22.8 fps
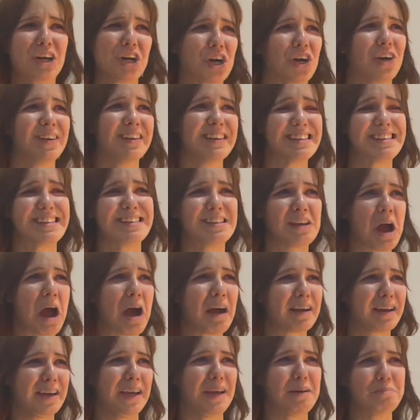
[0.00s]
girls
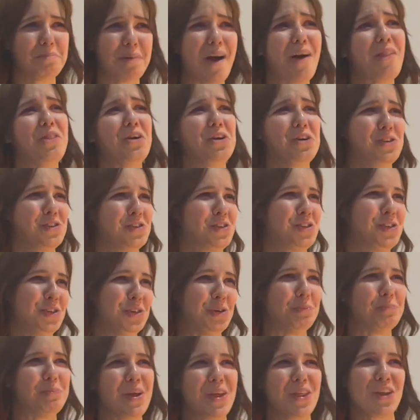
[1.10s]
talking about their
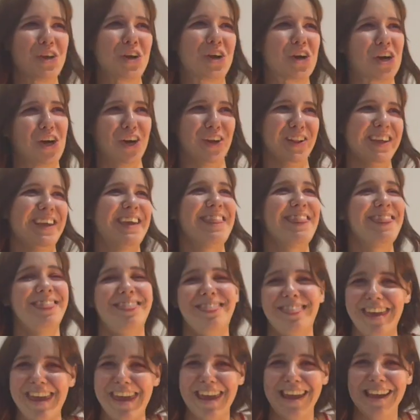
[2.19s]
stupid girly
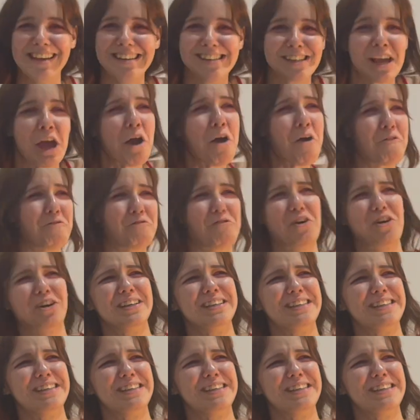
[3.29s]
things for